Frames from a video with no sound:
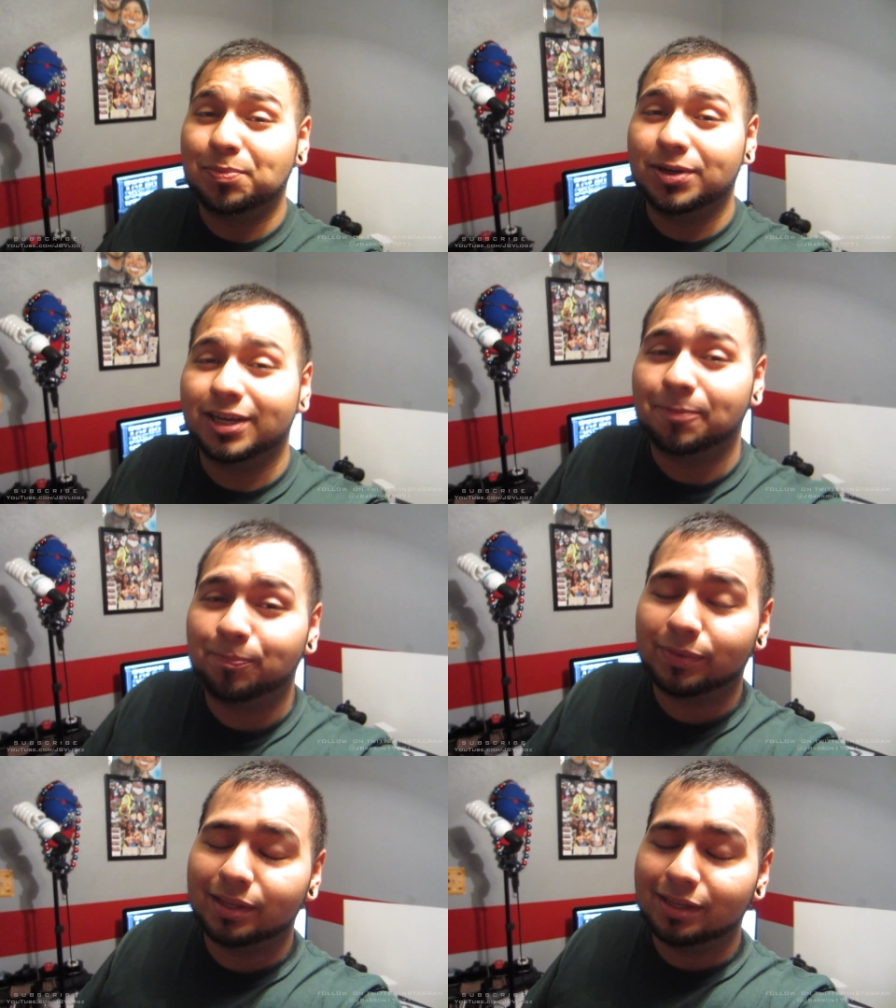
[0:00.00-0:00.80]
But
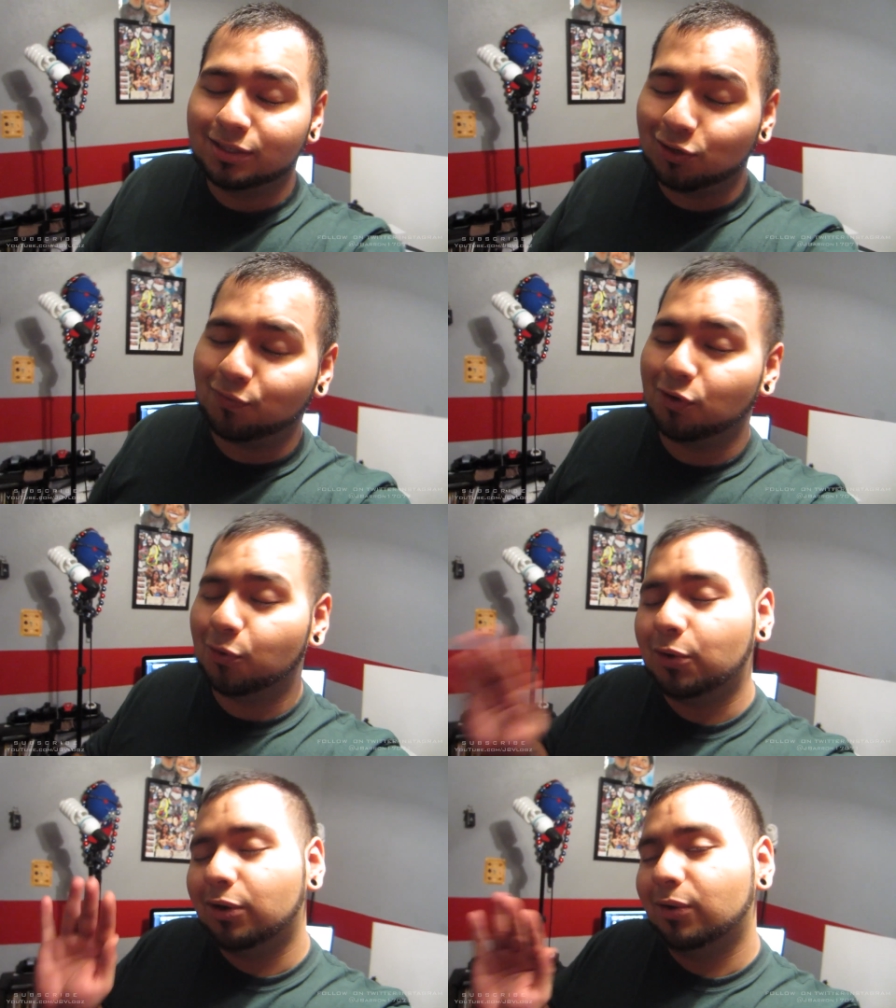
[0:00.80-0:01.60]
so far
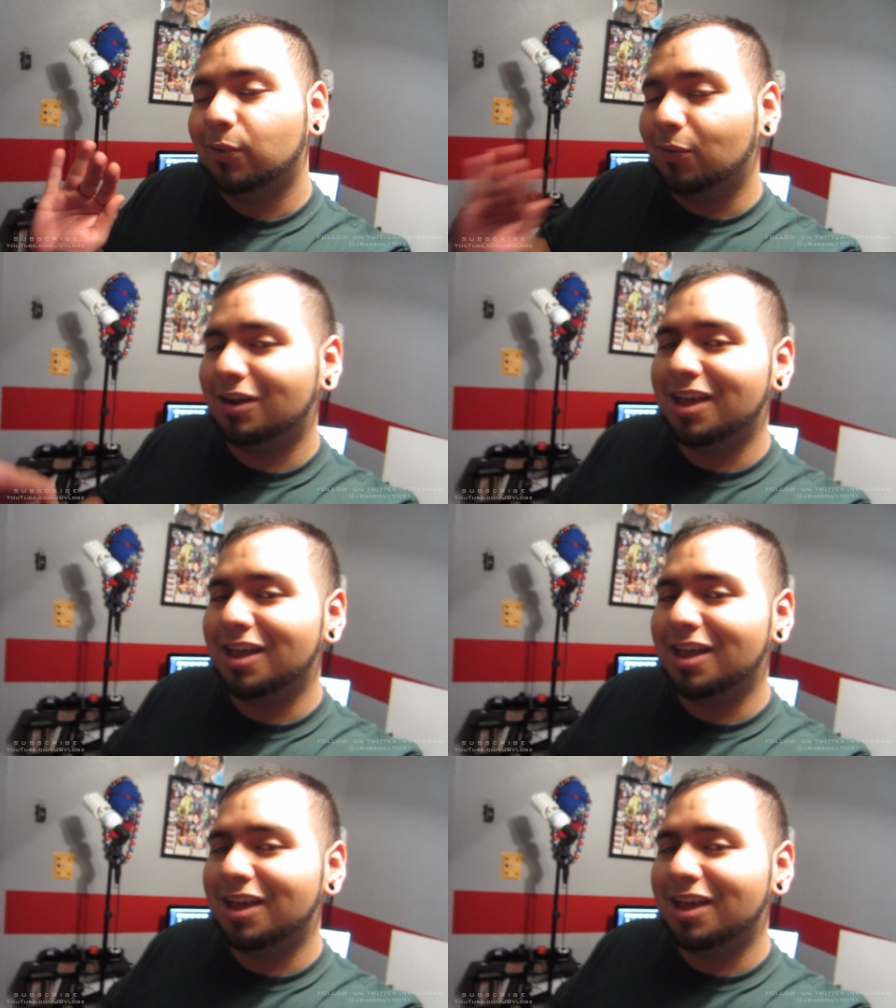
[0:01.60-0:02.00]
we're we're